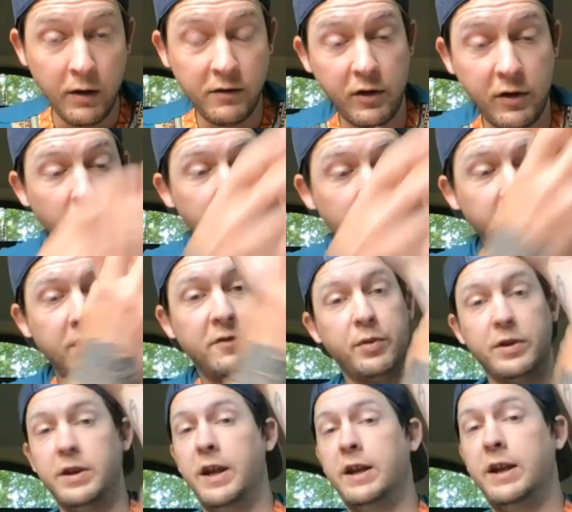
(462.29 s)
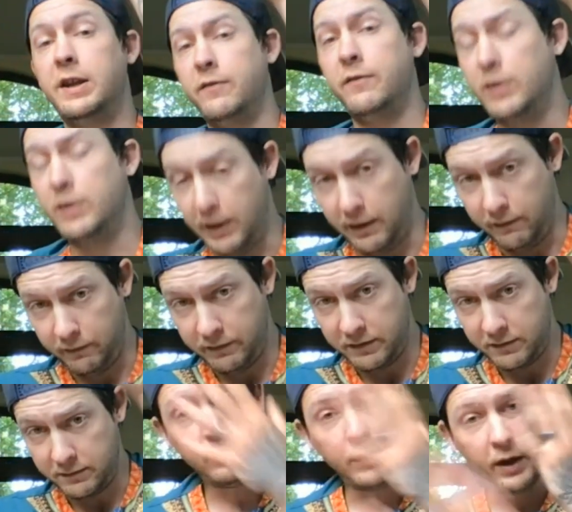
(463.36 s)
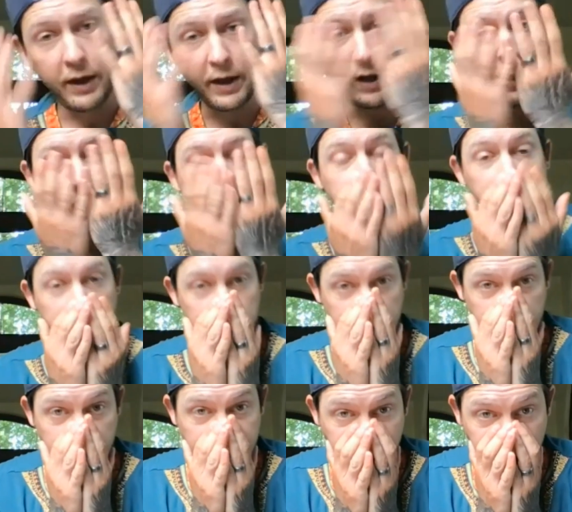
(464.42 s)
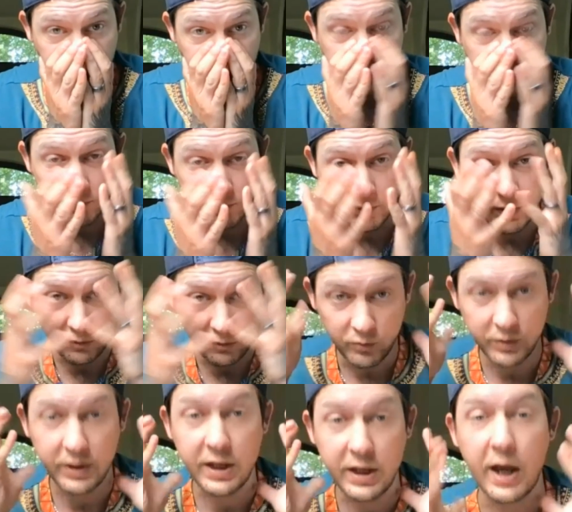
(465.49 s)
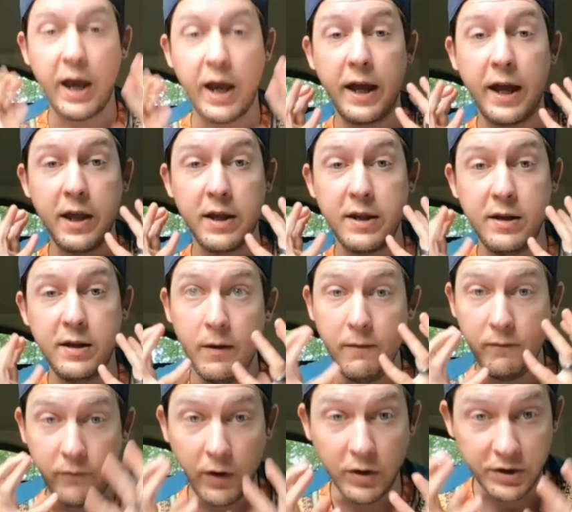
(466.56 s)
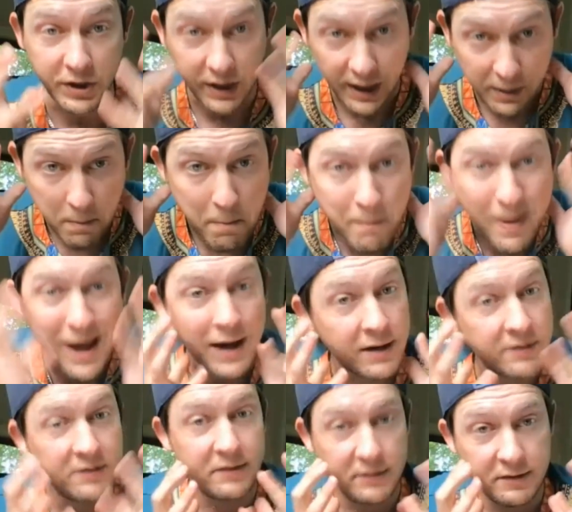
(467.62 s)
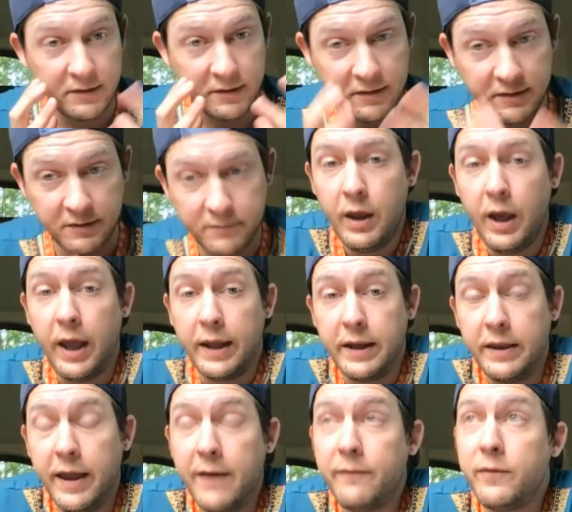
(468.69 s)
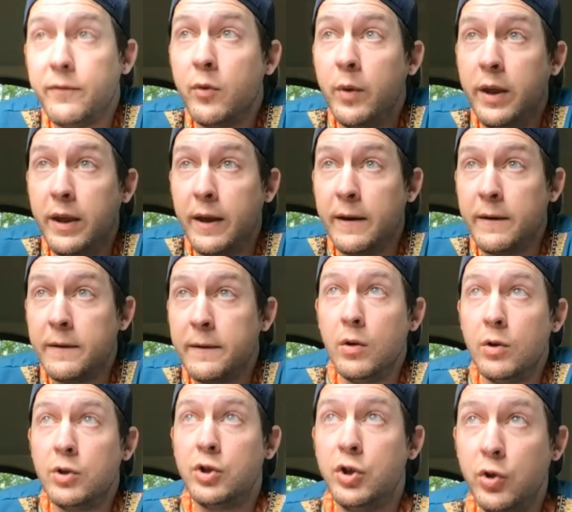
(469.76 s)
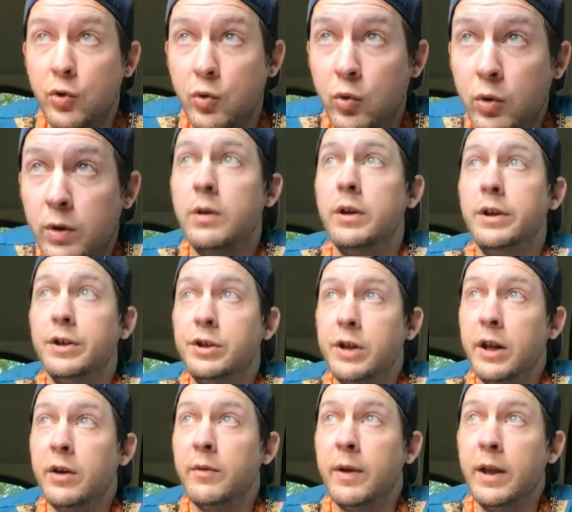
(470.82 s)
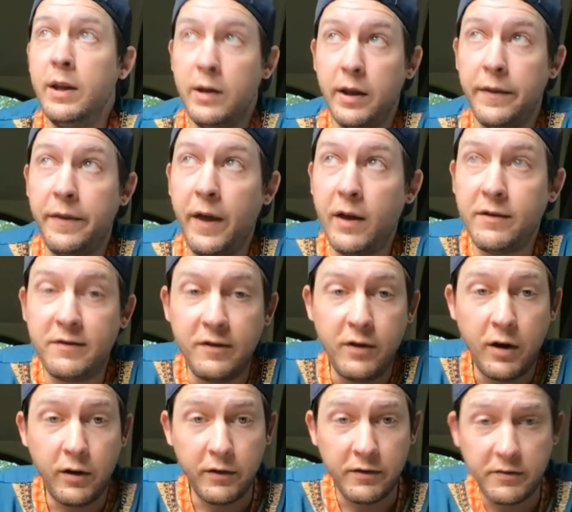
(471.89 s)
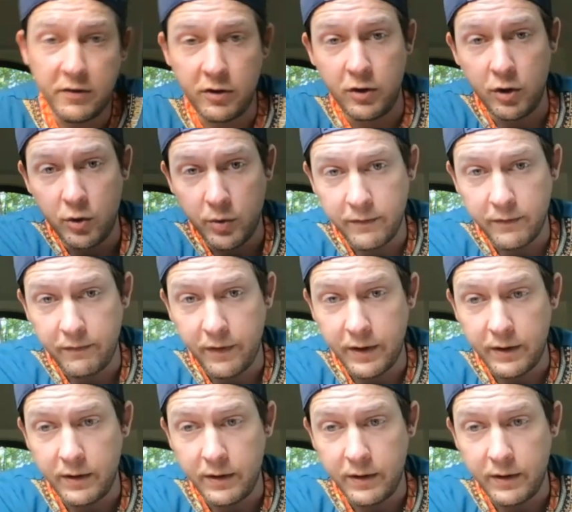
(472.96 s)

So I had to wear these protective gloves and literally like one of those really, really high functioning masks. I did that for a weekend. 2, generate $1,000 to go to an event.